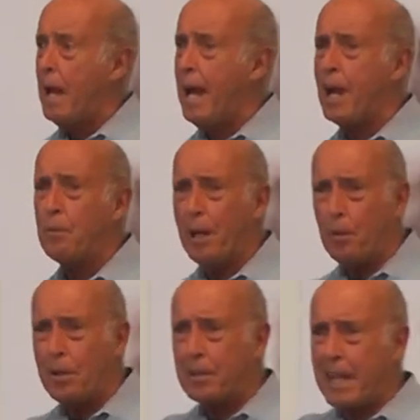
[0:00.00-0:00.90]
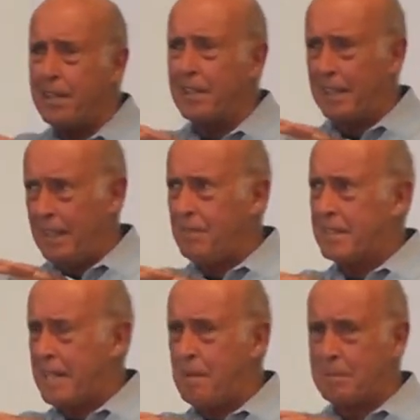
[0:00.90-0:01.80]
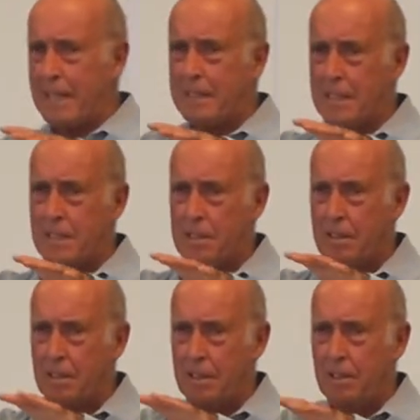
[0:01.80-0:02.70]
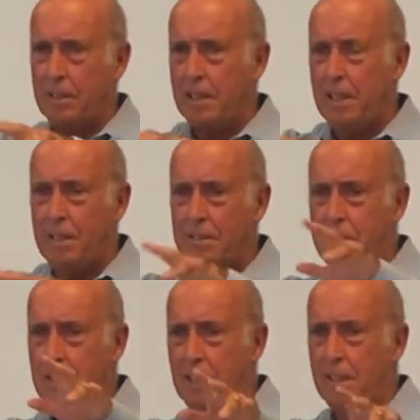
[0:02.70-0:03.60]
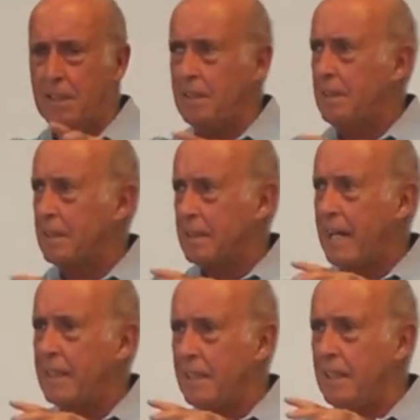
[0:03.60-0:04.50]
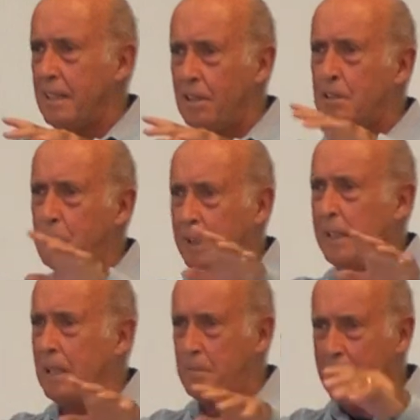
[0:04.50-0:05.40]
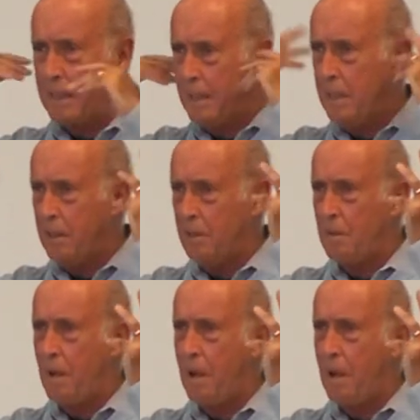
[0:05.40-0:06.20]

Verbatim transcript: And are we, are we okay? You're going to leave the table like this? You can hear and see? I can, you're speaking up, I can hear you.